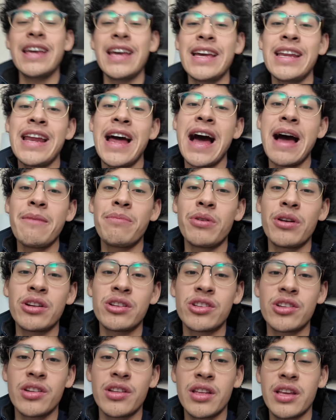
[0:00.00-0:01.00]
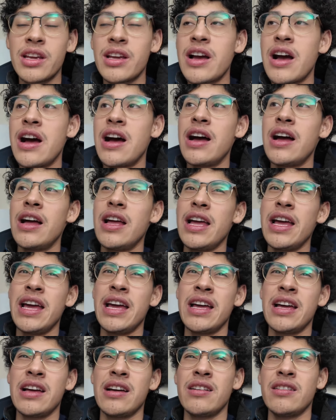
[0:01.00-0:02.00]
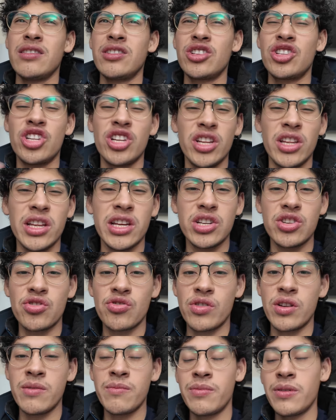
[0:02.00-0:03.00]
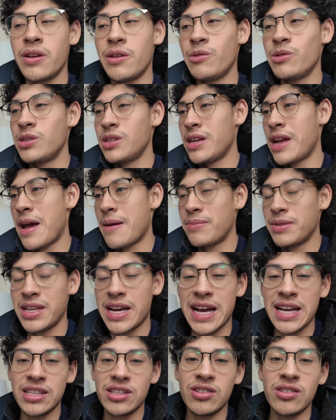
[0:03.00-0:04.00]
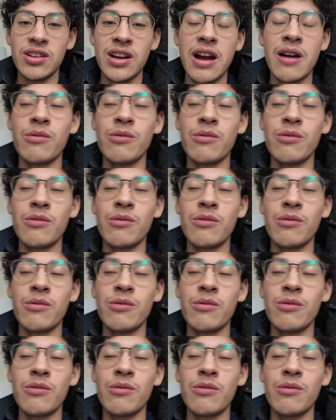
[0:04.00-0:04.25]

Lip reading: And now I personally got a chili shrimp. It was an appetizer.